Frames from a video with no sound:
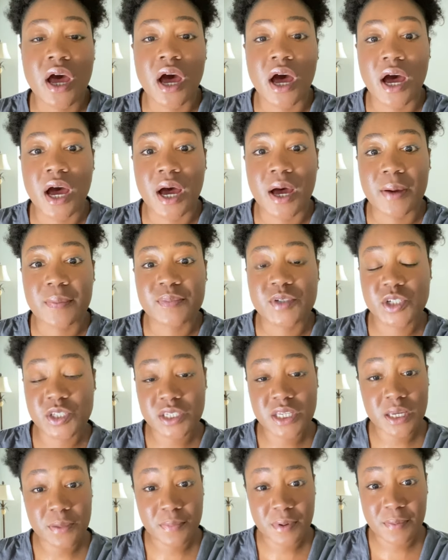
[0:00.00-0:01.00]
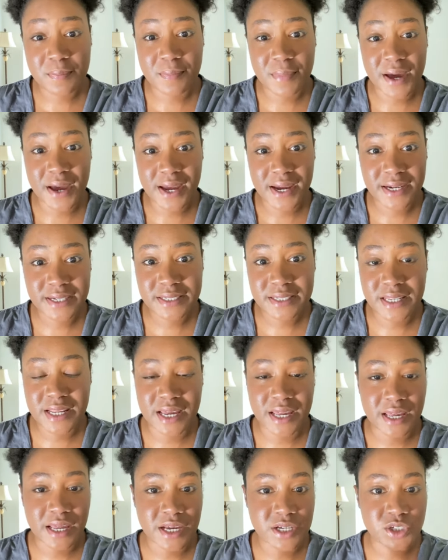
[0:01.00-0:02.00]
Um, just keep in mind
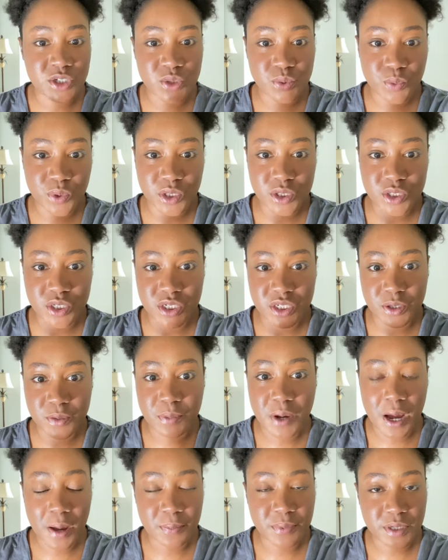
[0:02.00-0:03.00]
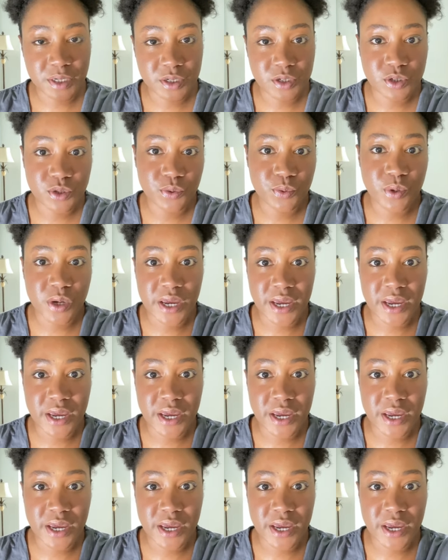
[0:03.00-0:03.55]
that I just wanted to pop in and do